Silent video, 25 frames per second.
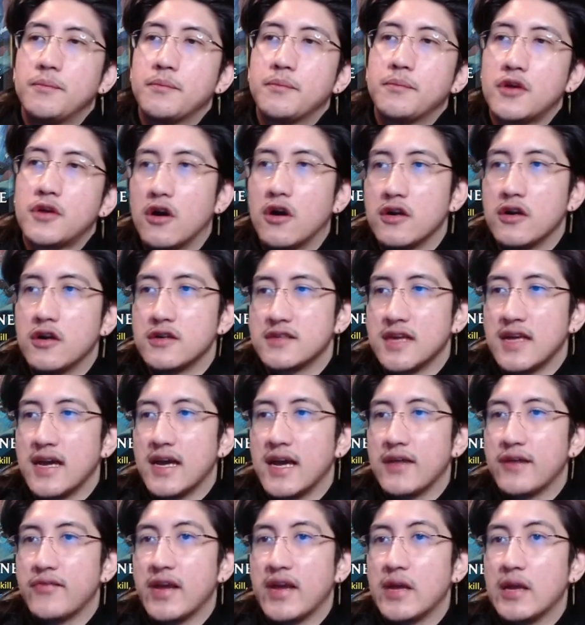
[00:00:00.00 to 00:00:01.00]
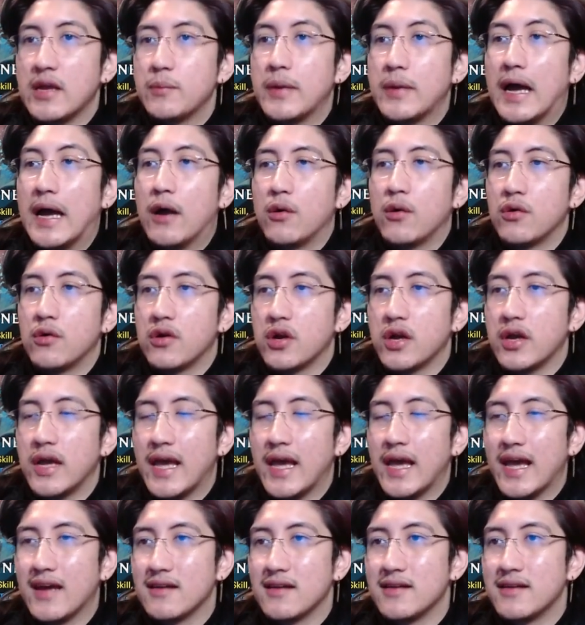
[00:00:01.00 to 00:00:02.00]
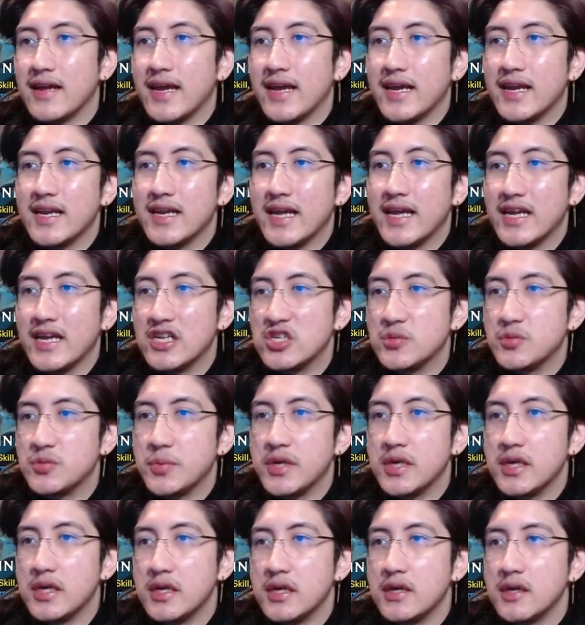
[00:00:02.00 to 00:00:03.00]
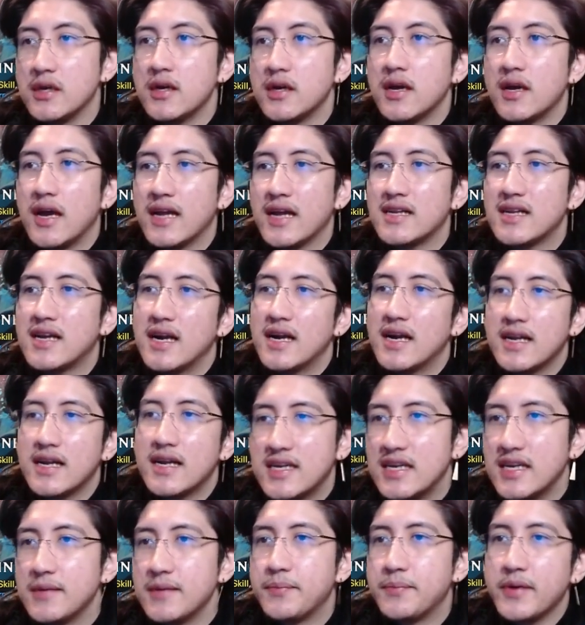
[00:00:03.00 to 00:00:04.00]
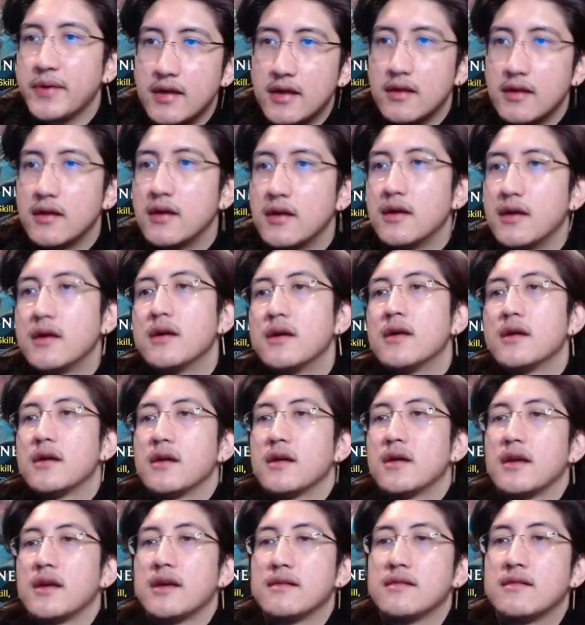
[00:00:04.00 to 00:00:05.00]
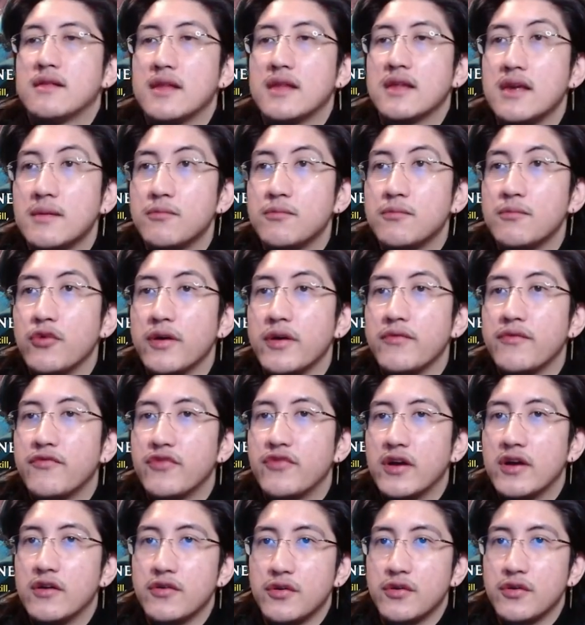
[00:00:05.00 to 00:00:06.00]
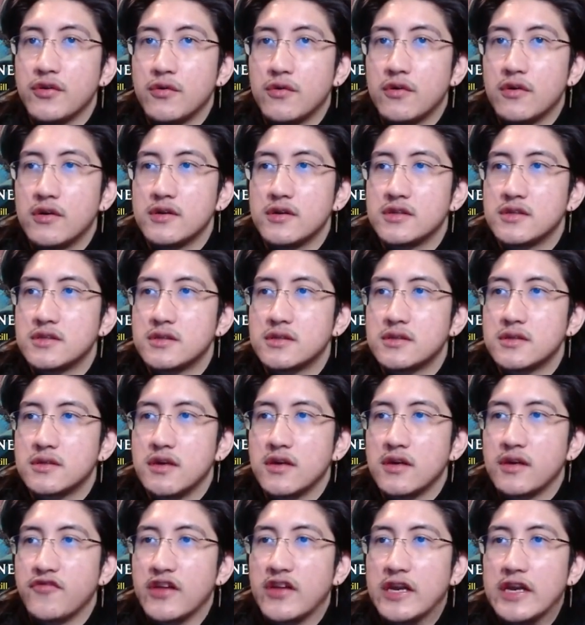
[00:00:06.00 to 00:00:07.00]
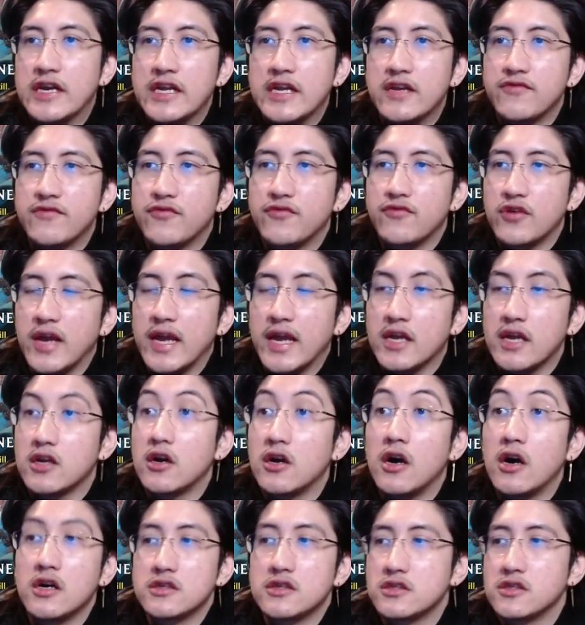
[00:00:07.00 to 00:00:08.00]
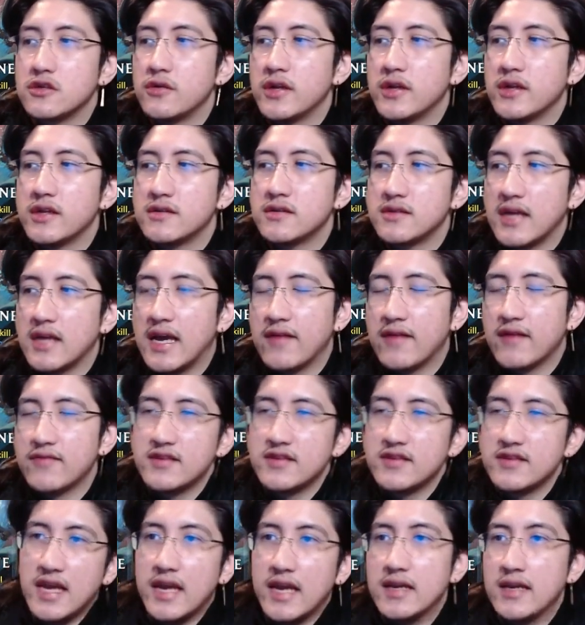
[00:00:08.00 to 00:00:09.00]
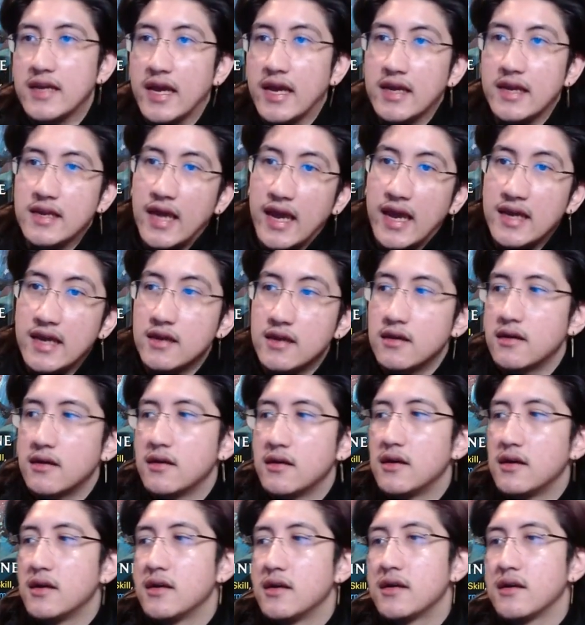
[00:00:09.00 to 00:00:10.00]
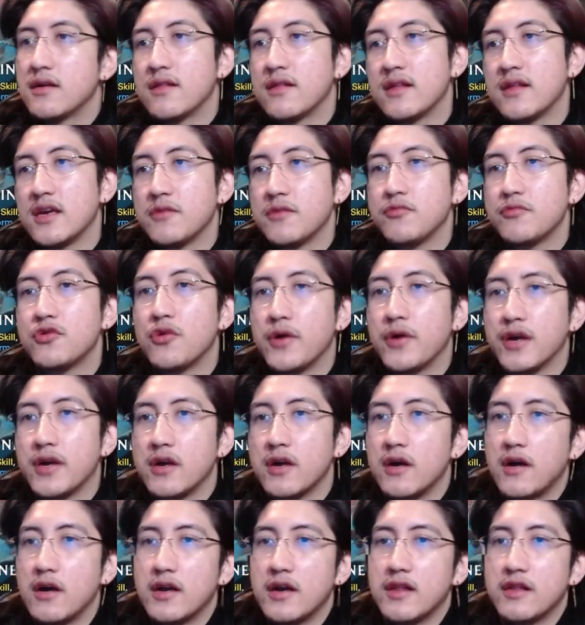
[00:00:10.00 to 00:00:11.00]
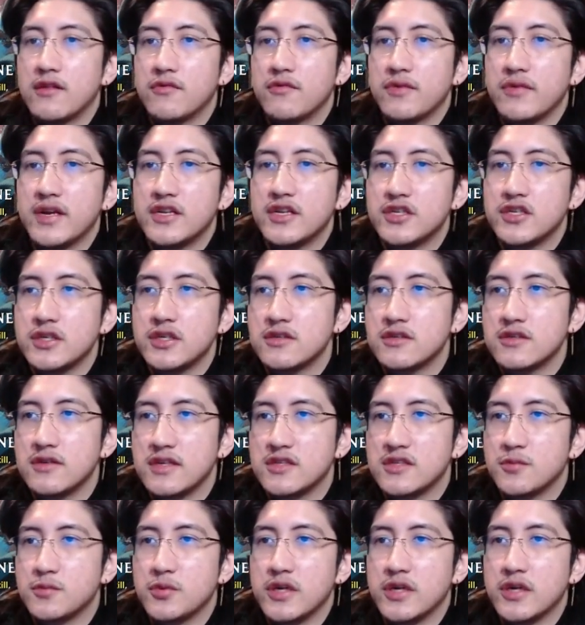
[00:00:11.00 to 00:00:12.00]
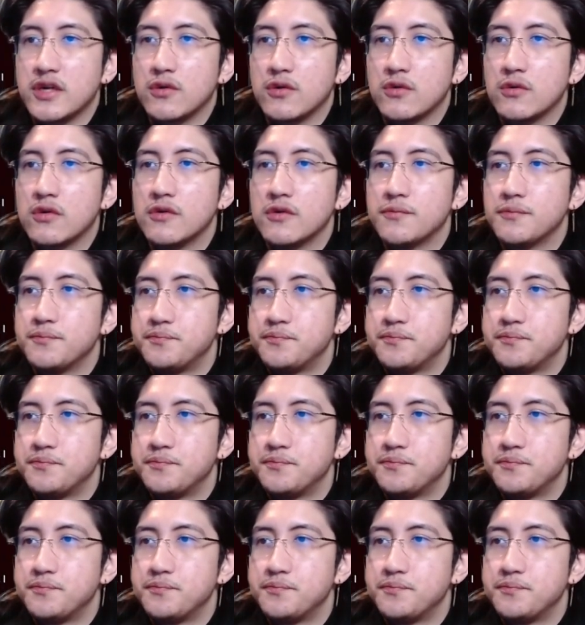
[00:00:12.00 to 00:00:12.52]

cards that have 8 power and 8 HP, and kind of keep it in theme with Freljord's affinity for 8 cost units. They have this 888 theme going on in the region, so that's pretty cool.